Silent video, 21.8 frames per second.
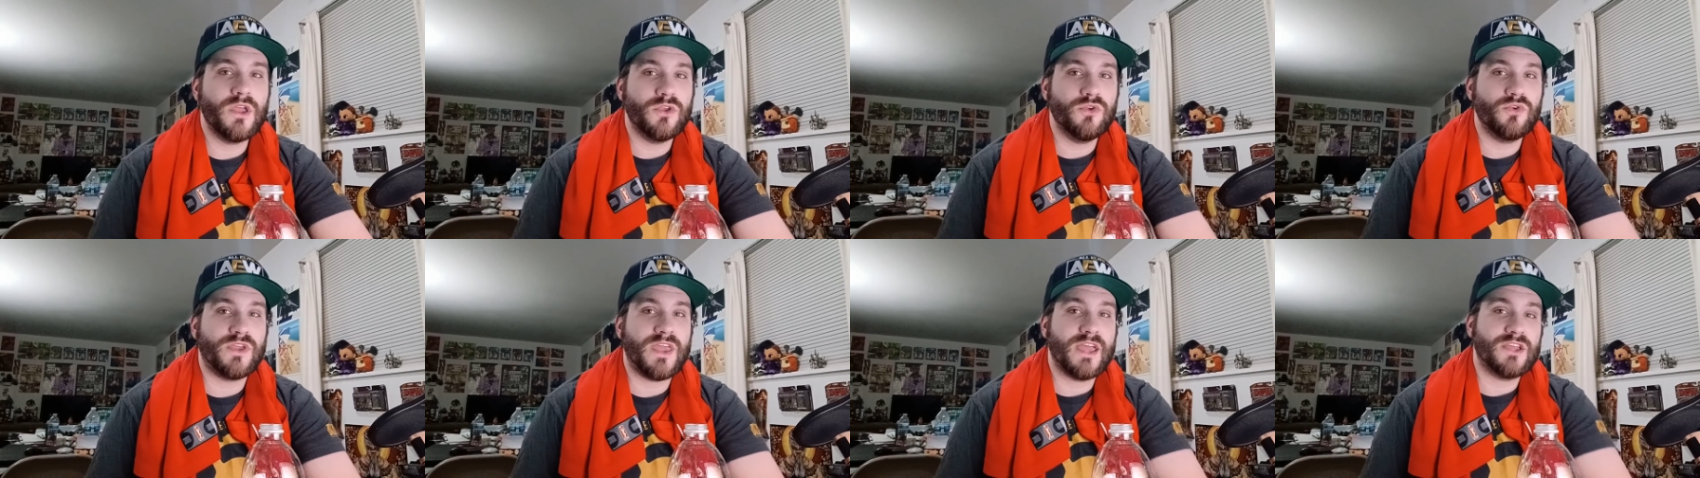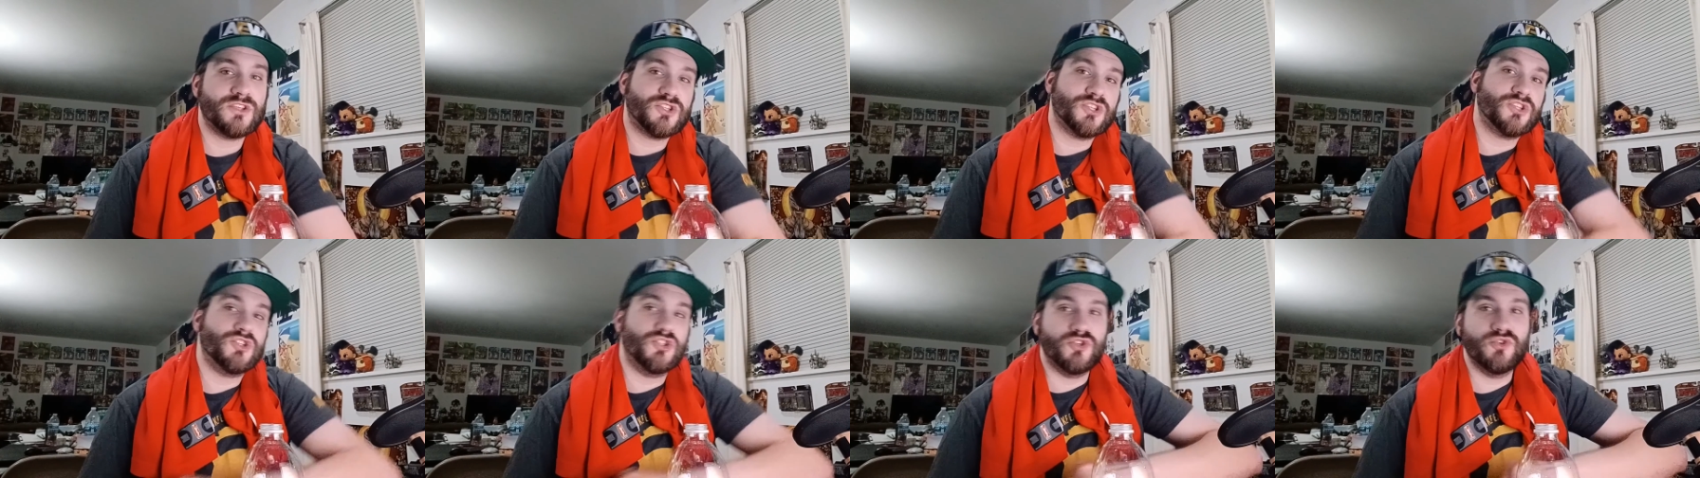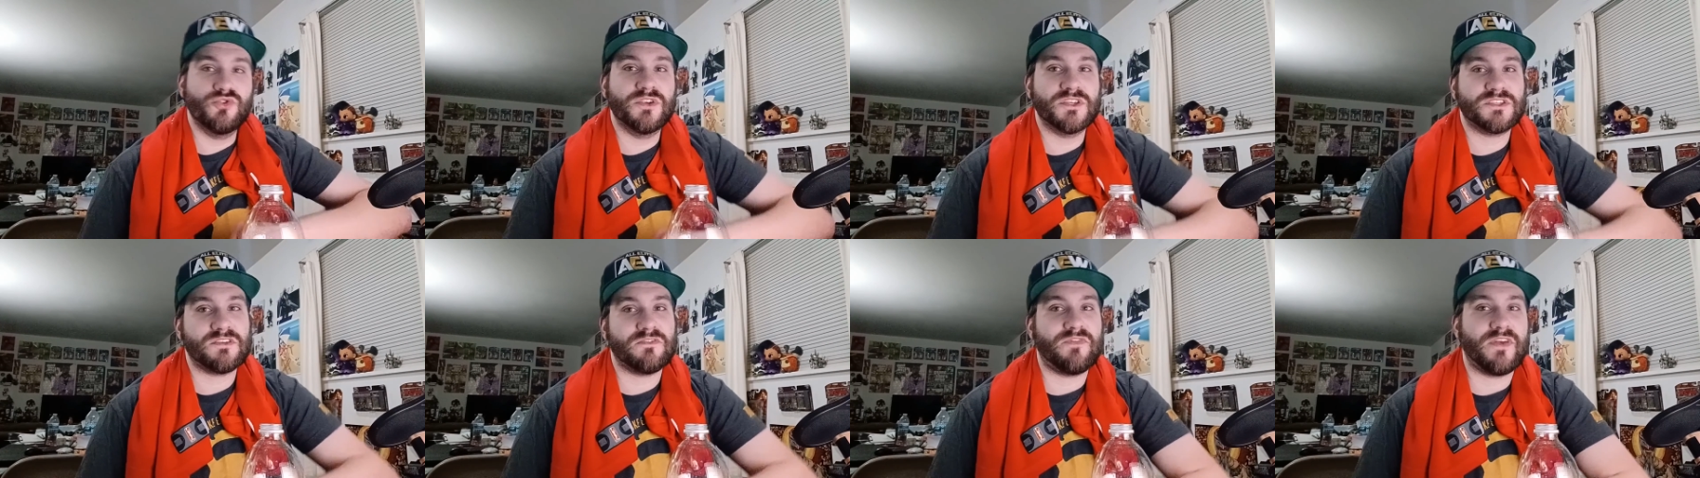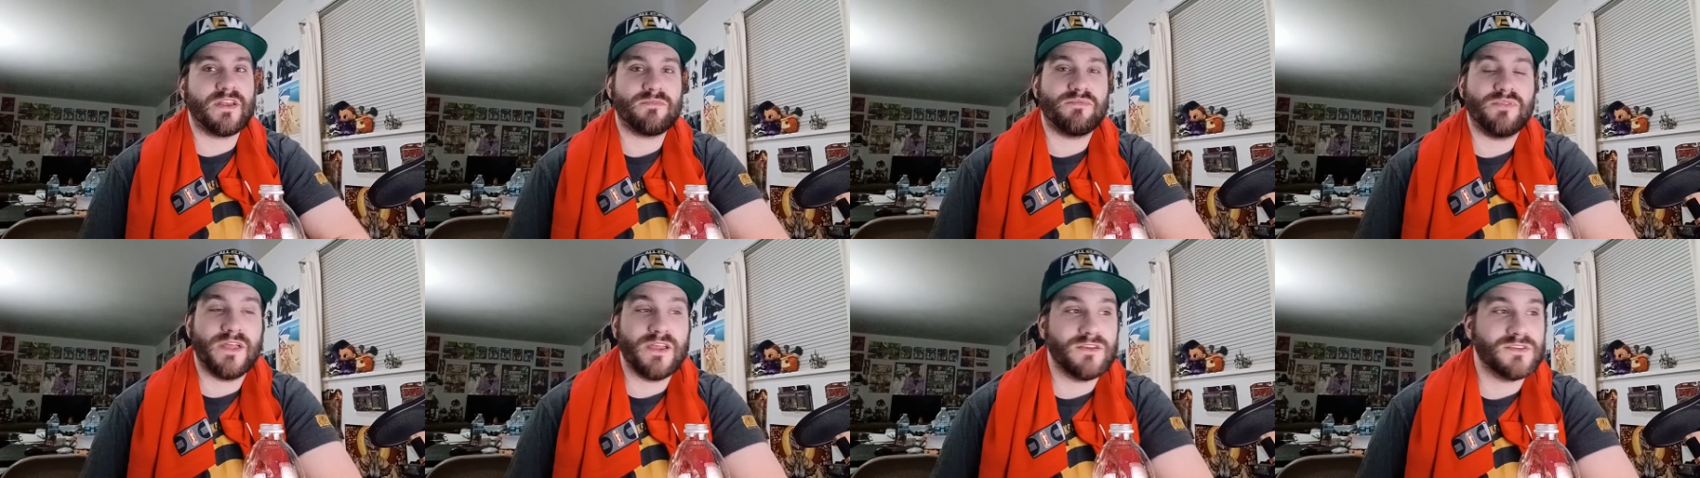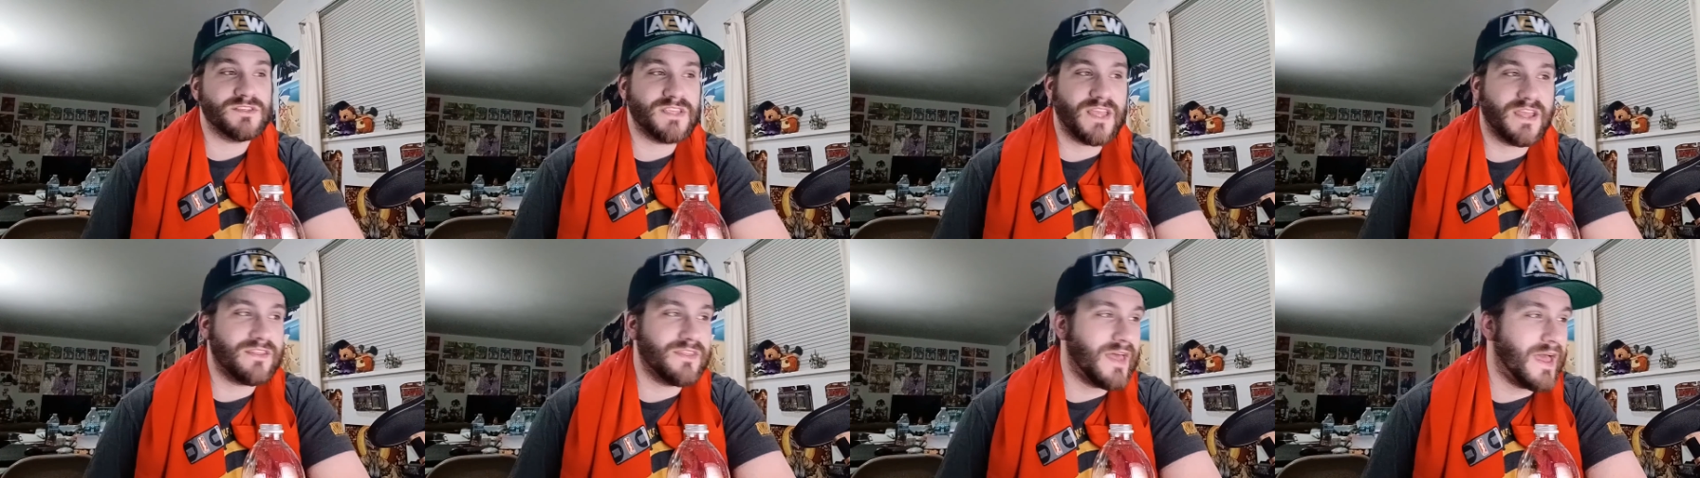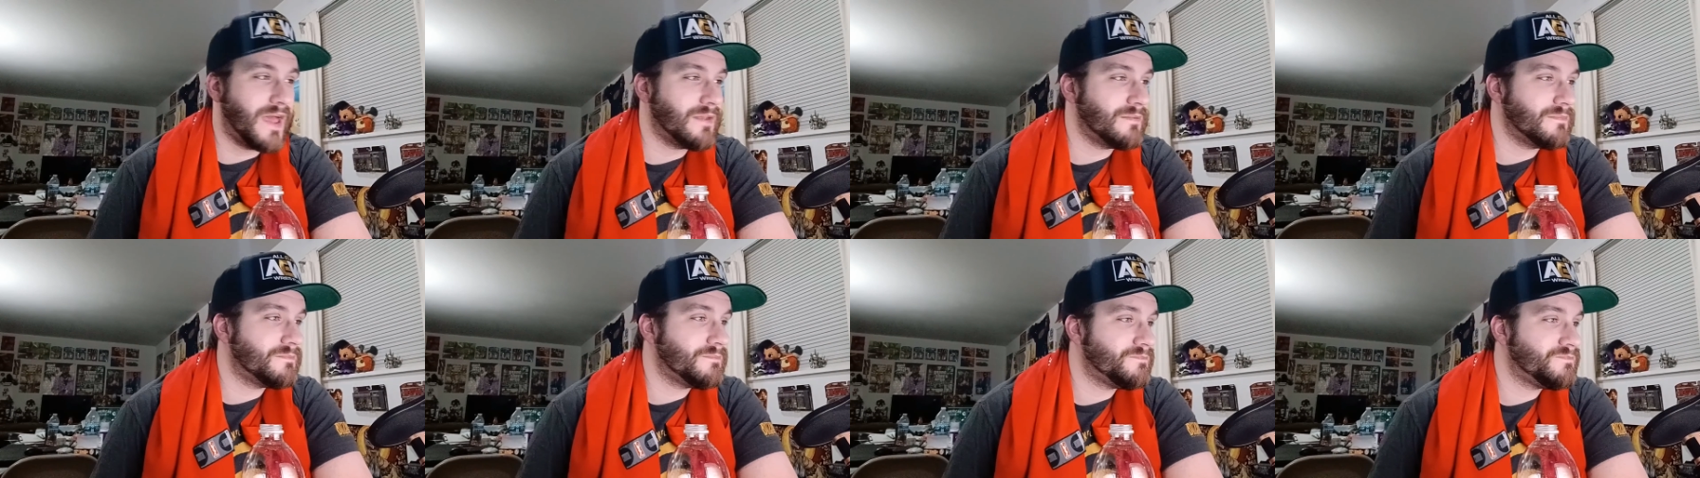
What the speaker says: You can't just Judas affect players like that.